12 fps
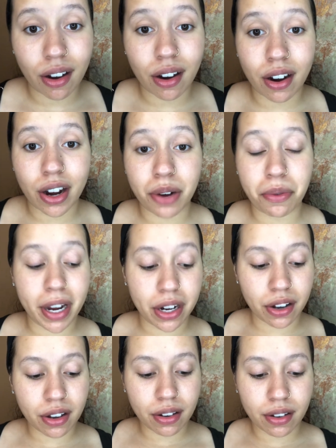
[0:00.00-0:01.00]
our
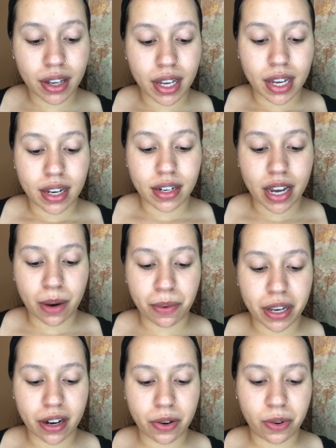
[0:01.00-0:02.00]
retinol. Now we
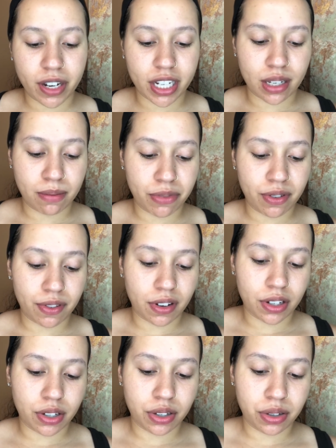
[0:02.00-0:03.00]
are going to move
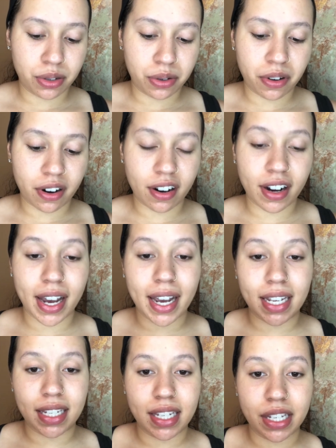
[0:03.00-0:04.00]
on to our
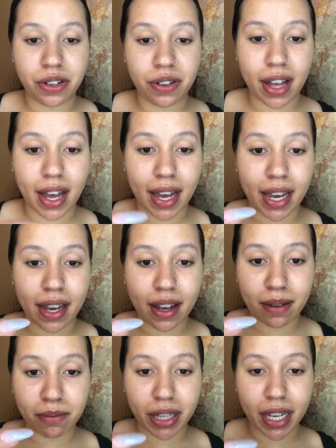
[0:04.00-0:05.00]
ideal eye
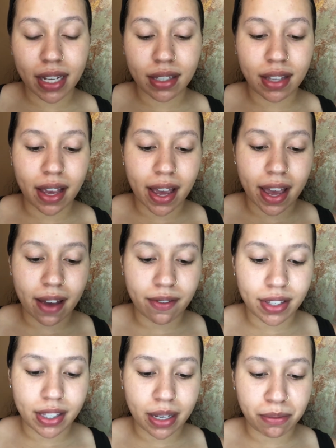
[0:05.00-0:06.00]
complex. I have a
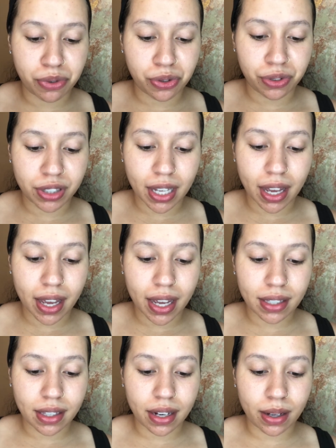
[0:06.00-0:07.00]
sample
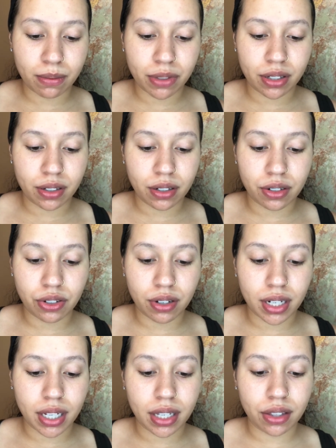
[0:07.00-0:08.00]
size that I'm still
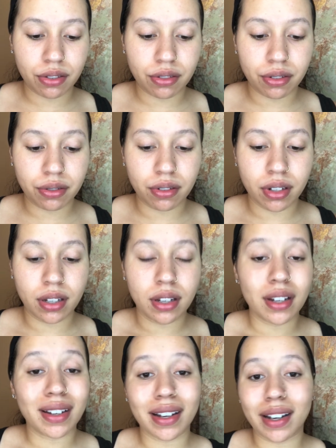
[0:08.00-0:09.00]
trying to get through
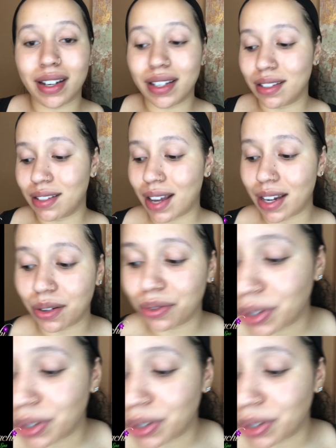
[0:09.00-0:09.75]
because I don't